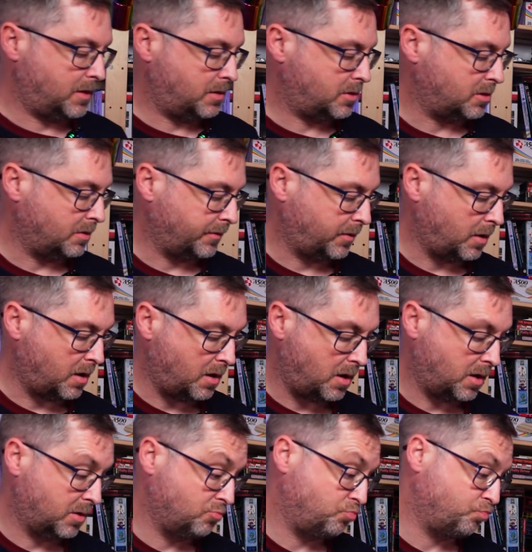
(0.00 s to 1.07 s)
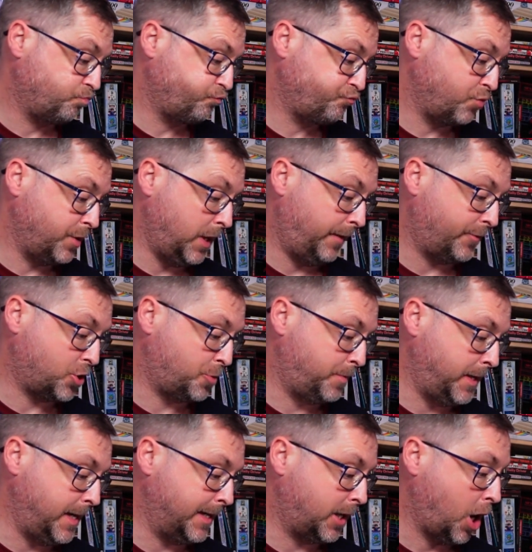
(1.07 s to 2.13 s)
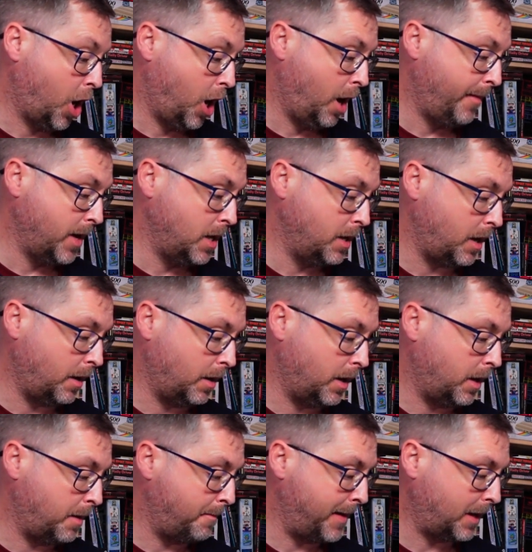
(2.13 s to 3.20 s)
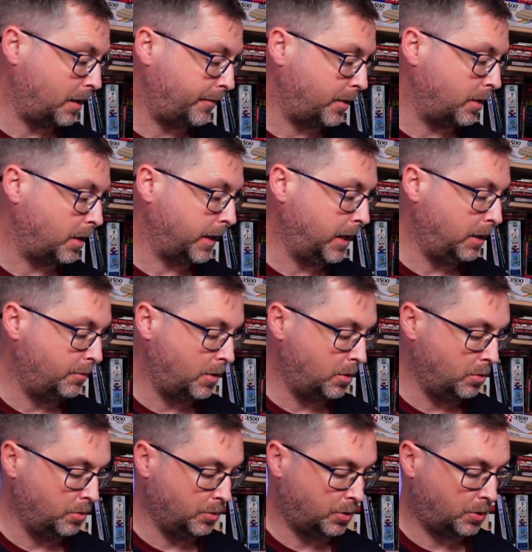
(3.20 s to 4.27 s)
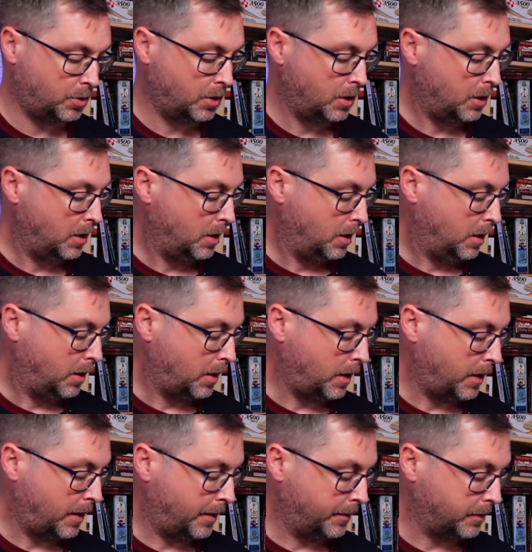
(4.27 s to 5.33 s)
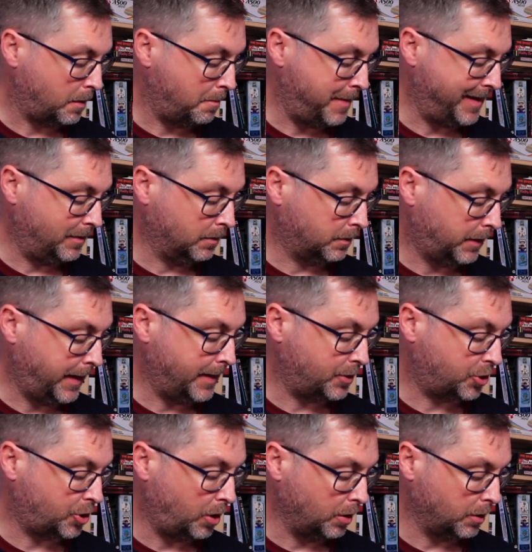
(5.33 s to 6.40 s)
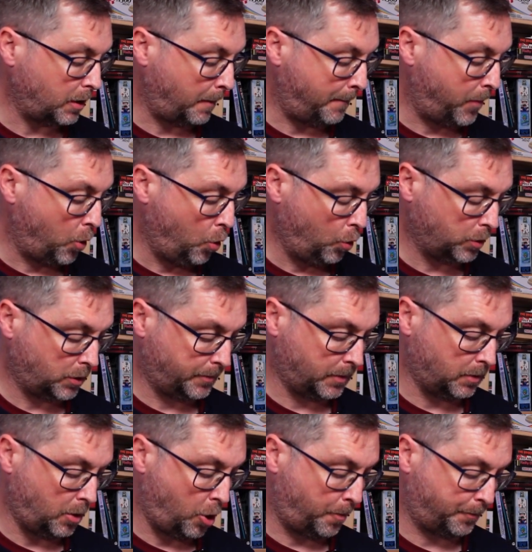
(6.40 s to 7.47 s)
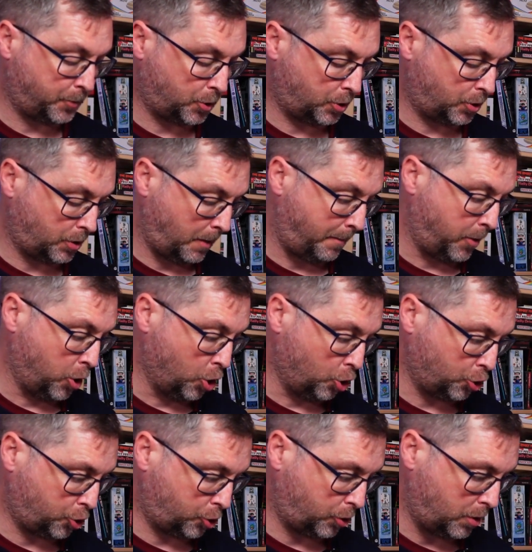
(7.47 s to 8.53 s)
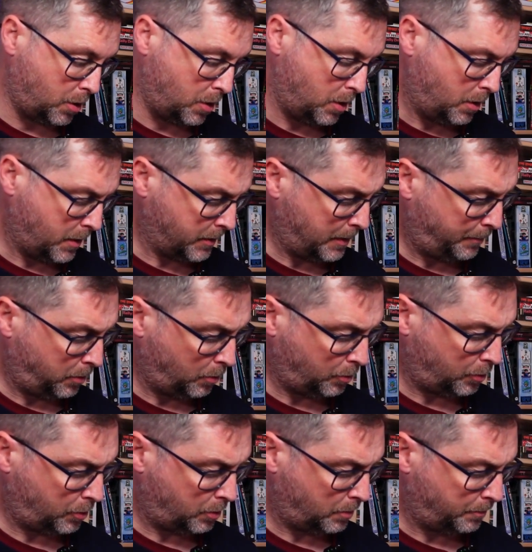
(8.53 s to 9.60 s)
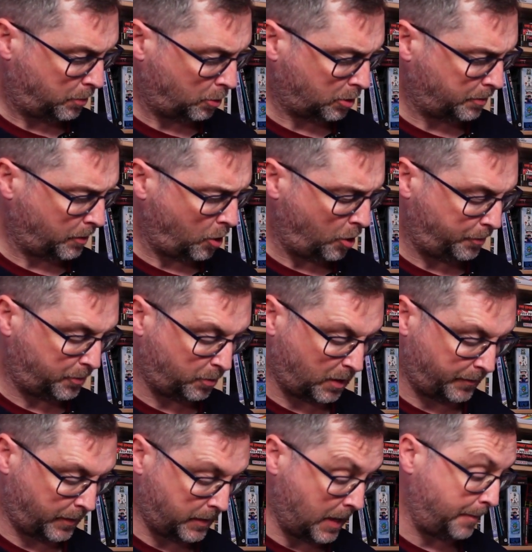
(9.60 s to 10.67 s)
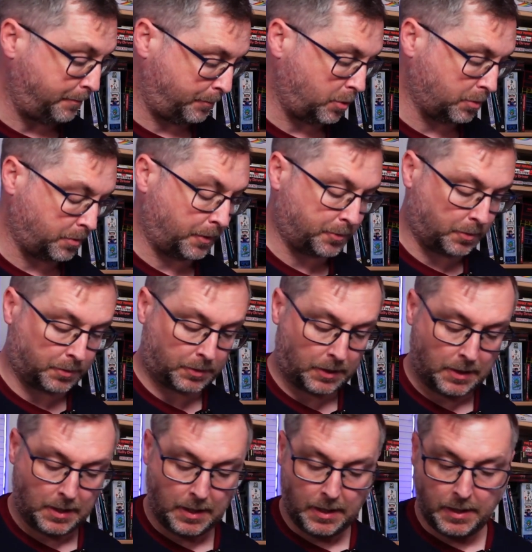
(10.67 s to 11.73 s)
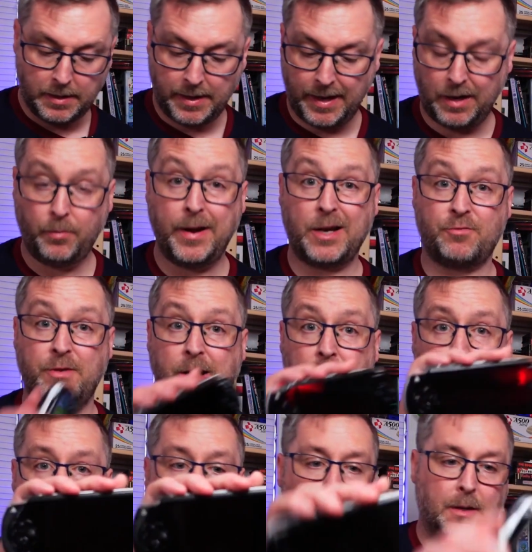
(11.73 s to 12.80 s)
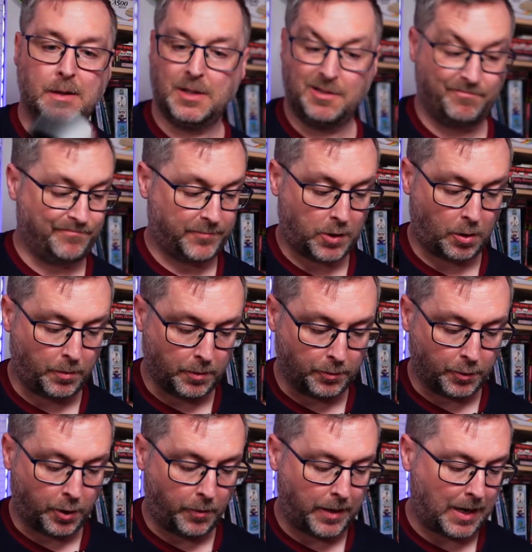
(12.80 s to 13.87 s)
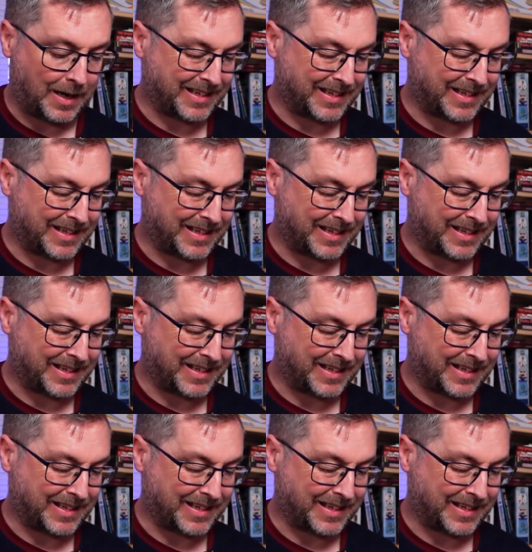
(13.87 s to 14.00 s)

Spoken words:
So I've got Need for Speed Carbon, Medal of Honor Heroes, and Metal Gear Solid Portable Ops Plus. Is it Plus? Portable Ops, whatever. Yeah, Portable Ops Plus. Yeah, works really well. Don't know what I'm going to do with it.